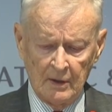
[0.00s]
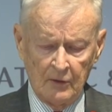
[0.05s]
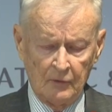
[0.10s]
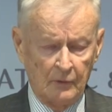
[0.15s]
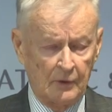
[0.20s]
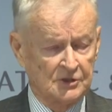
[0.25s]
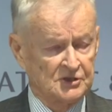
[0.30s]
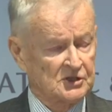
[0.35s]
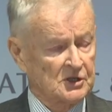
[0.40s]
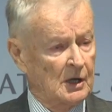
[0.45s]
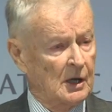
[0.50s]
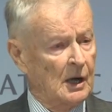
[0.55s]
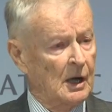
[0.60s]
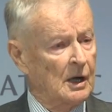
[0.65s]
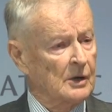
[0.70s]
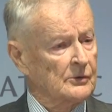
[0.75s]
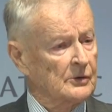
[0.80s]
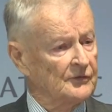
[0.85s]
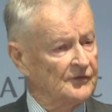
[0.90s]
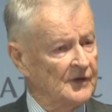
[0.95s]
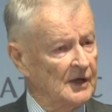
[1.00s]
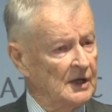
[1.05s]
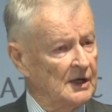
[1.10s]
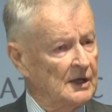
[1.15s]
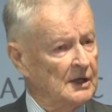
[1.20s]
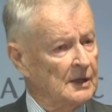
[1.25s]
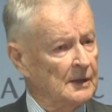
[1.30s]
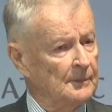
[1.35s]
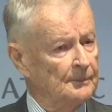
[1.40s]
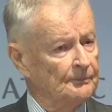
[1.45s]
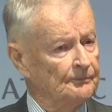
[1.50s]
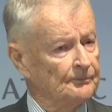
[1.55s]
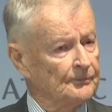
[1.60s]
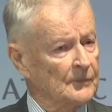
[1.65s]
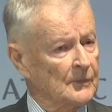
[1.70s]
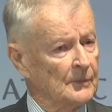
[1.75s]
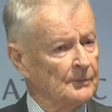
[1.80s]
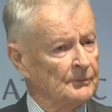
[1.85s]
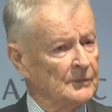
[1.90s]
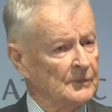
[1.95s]
which are revealing
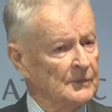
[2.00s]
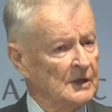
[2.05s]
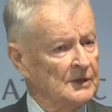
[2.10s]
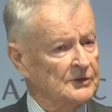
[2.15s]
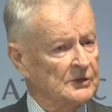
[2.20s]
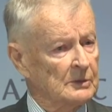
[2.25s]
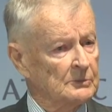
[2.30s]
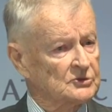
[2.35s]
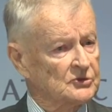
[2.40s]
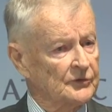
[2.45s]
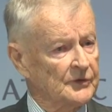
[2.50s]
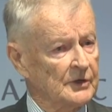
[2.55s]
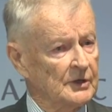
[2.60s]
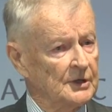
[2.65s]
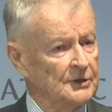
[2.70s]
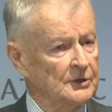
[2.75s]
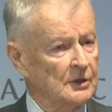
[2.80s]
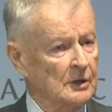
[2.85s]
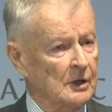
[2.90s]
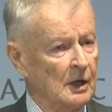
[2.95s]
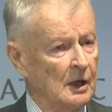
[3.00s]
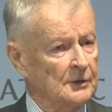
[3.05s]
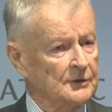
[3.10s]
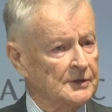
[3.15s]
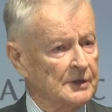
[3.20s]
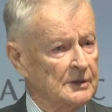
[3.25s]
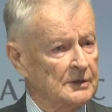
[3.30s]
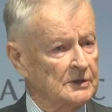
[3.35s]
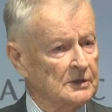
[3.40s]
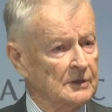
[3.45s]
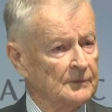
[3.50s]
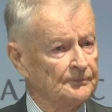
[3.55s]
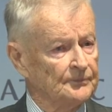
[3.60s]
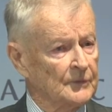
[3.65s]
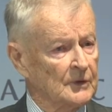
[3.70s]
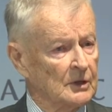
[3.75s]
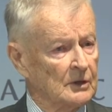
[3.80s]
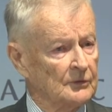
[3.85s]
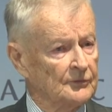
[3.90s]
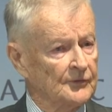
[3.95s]
in terms of their inner content.
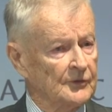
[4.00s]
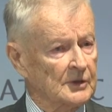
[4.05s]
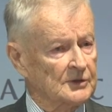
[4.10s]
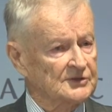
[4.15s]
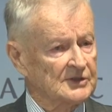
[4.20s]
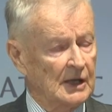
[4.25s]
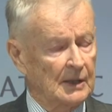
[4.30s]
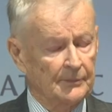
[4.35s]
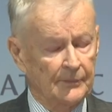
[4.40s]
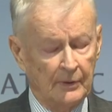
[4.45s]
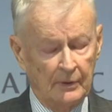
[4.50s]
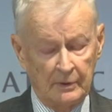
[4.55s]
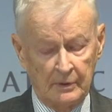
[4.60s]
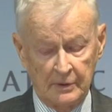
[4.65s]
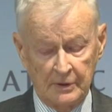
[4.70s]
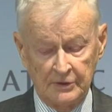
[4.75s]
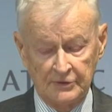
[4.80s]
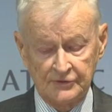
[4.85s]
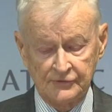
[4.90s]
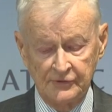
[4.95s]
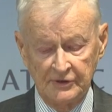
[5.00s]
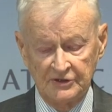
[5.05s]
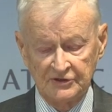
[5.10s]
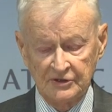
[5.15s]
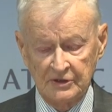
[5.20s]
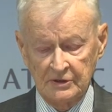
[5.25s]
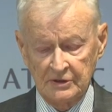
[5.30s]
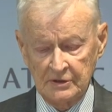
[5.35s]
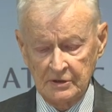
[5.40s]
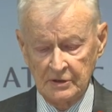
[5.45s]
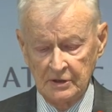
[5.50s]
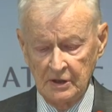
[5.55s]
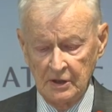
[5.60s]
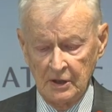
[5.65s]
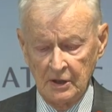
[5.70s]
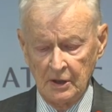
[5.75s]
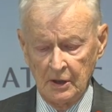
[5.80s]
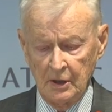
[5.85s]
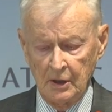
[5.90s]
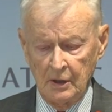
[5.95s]
For example, his recent
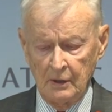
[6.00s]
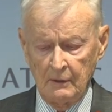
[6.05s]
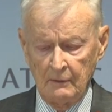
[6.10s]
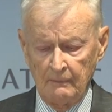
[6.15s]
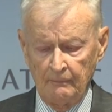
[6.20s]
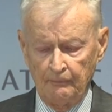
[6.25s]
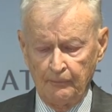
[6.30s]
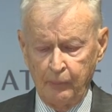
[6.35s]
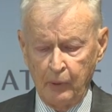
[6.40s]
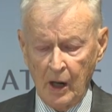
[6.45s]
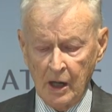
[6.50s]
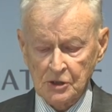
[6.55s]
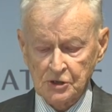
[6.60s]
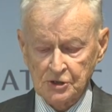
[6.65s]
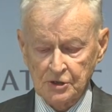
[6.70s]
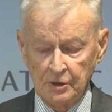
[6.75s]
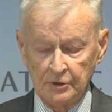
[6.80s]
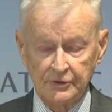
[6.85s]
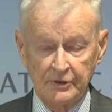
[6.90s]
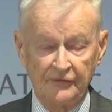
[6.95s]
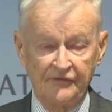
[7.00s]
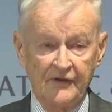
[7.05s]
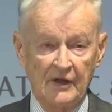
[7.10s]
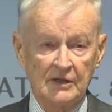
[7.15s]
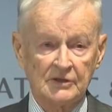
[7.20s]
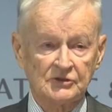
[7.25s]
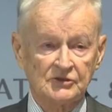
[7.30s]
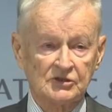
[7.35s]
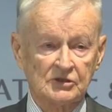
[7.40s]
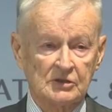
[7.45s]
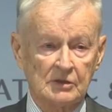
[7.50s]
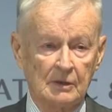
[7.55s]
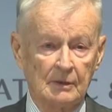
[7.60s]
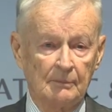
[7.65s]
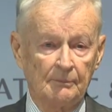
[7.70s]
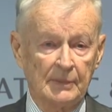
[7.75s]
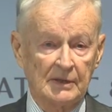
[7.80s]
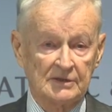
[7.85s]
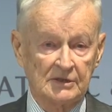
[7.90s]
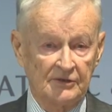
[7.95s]
partial defense,
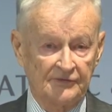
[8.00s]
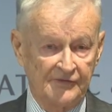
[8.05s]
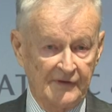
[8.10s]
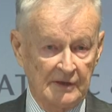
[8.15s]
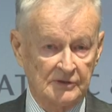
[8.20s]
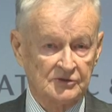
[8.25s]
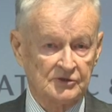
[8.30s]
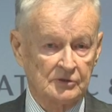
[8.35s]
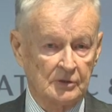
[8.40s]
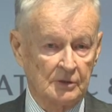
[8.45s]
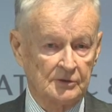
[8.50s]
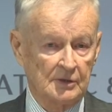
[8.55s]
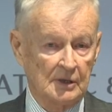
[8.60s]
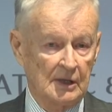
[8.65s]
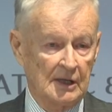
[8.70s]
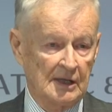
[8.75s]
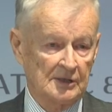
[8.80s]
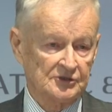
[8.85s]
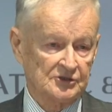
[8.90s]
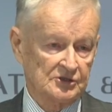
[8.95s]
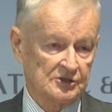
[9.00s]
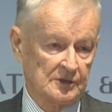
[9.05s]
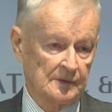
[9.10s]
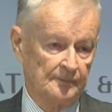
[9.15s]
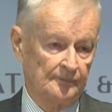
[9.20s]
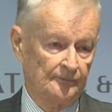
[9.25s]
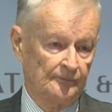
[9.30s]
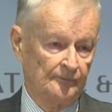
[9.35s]
but defense nonetheless,